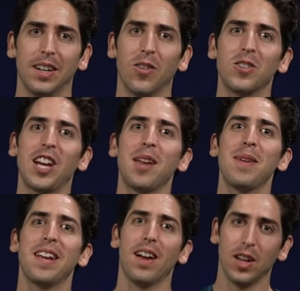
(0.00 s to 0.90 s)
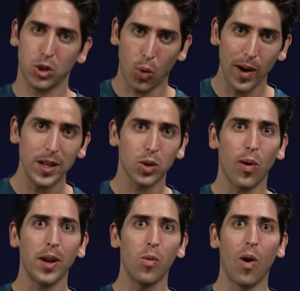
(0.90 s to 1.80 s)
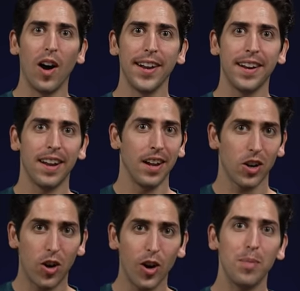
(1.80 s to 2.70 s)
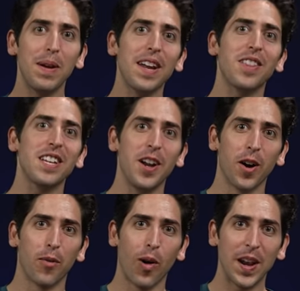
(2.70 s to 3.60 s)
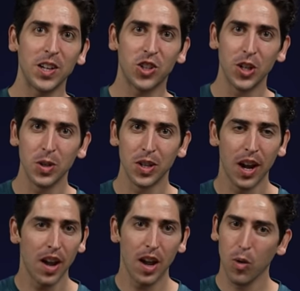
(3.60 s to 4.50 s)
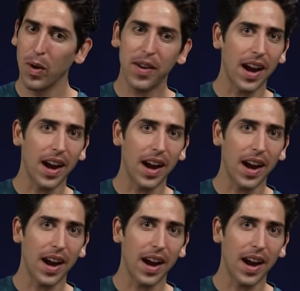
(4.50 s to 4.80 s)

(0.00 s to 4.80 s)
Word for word: Well, Jamie, 2021 could be the year of running shoes. We've